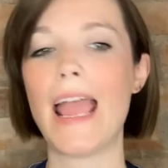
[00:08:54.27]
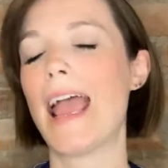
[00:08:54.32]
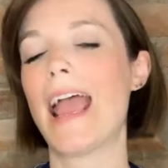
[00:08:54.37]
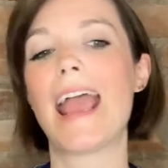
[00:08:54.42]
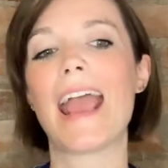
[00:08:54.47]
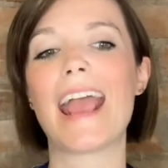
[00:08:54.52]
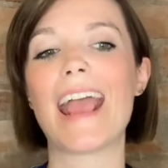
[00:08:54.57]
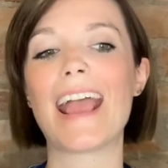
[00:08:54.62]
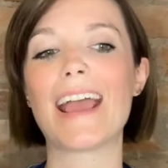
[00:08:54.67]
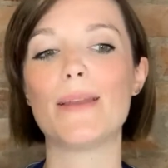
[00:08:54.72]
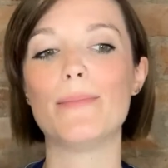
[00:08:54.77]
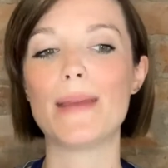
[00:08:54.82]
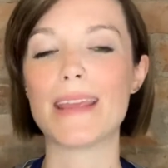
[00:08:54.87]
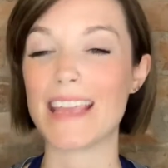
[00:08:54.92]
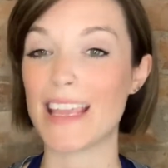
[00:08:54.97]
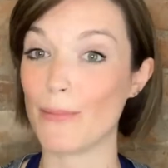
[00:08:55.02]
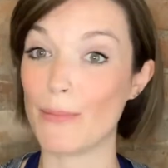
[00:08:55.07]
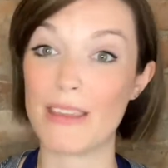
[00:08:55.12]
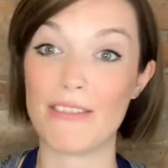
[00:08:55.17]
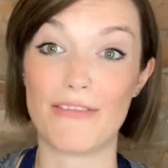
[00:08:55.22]
and
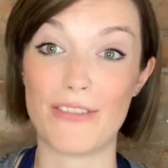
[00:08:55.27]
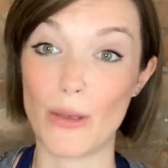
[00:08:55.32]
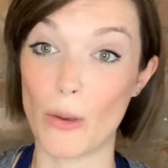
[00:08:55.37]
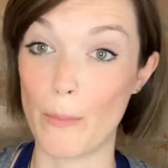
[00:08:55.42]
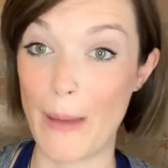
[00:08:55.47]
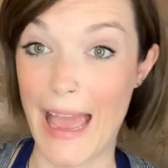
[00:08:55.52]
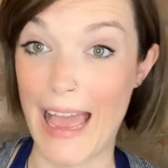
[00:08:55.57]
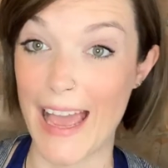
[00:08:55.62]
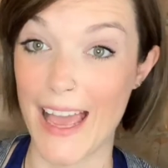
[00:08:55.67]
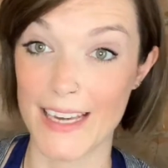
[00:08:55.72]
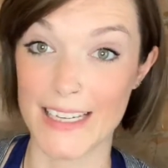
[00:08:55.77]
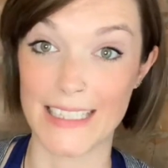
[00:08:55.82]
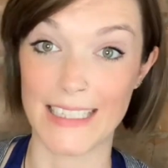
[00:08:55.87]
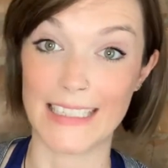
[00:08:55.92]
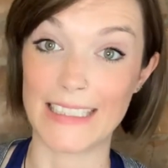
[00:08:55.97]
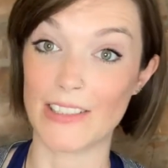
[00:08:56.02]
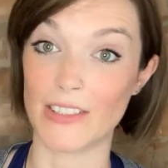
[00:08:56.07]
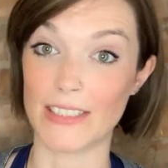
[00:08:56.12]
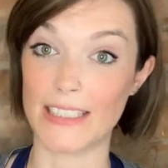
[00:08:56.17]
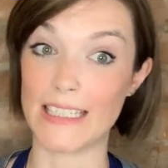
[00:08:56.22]
making me feel bad and
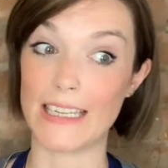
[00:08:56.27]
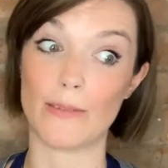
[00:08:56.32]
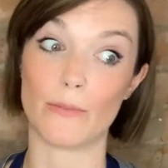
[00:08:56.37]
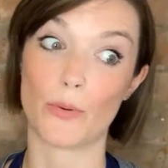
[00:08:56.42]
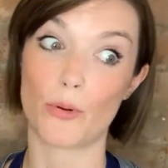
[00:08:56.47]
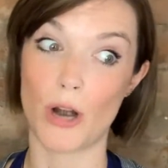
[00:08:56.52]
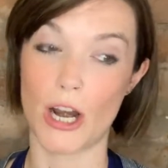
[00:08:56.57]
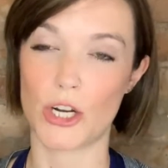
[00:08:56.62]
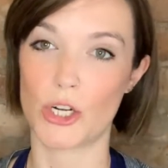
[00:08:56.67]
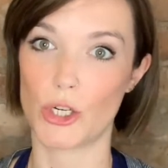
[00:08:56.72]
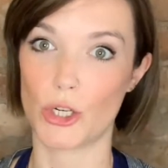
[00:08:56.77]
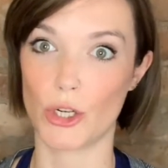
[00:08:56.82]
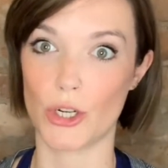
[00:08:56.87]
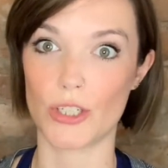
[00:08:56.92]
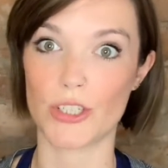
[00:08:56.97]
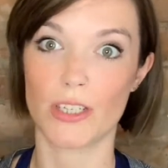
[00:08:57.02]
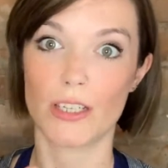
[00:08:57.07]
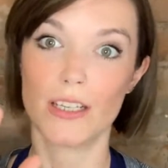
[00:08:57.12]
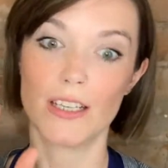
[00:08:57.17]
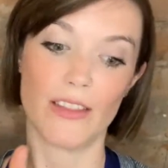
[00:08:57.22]
guilty and
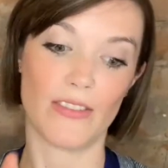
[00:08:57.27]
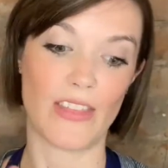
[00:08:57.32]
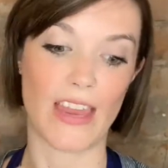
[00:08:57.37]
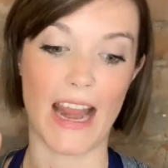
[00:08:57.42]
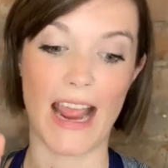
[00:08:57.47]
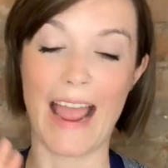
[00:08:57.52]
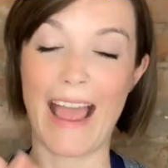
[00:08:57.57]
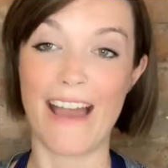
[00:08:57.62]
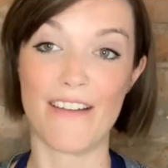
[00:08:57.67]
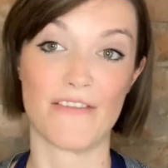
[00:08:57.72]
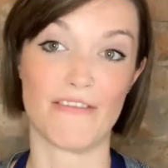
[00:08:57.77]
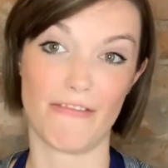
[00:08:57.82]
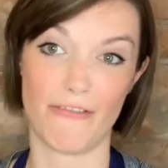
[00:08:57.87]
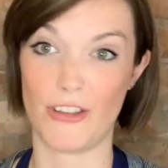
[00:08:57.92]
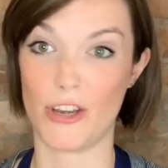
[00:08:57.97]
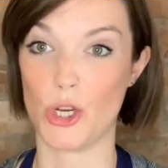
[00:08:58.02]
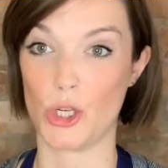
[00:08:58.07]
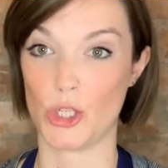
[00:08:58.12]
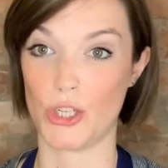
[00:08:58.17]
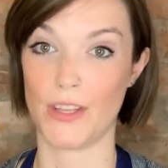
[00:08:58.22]
pressured that I haven't
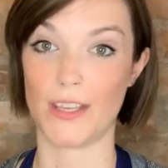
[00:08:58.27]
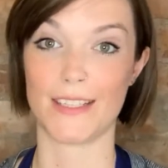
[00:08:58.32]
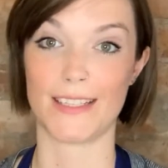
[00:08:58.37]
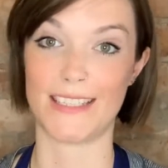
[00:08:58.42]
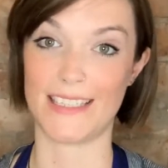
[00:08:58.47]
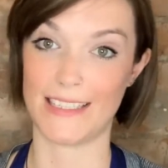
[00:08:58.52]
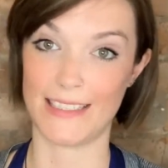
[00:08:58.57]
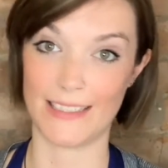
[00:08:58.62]
finished this